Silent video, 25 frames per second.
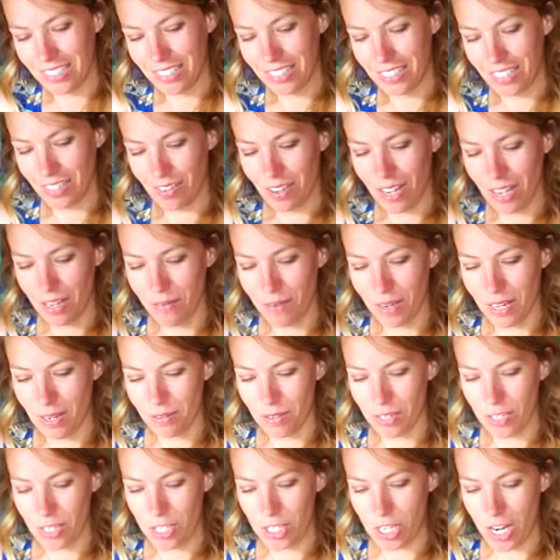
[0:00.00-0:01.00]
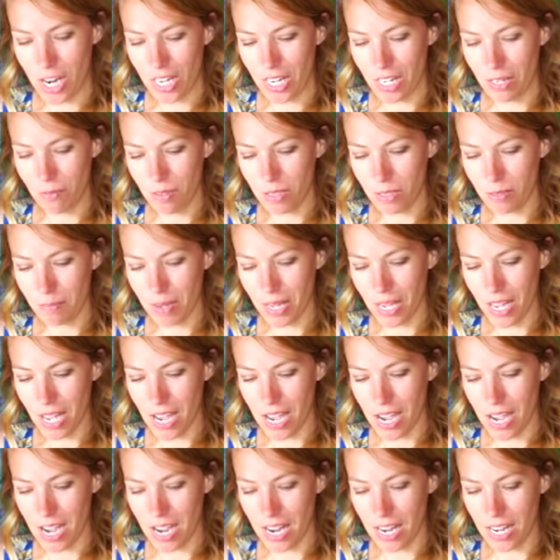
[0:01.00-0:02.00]
So I went giant with my
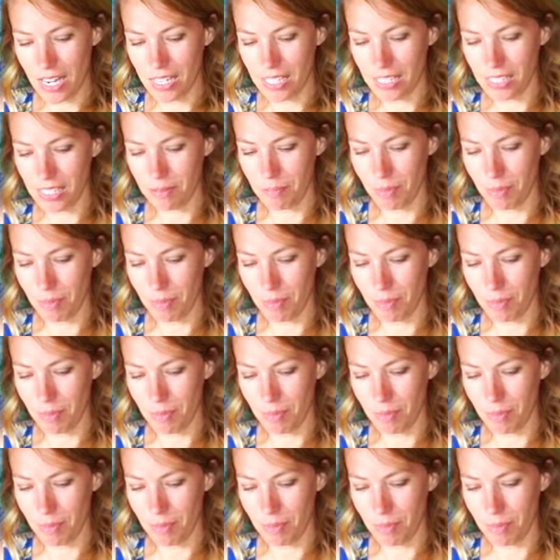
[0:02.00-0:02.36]
eyes.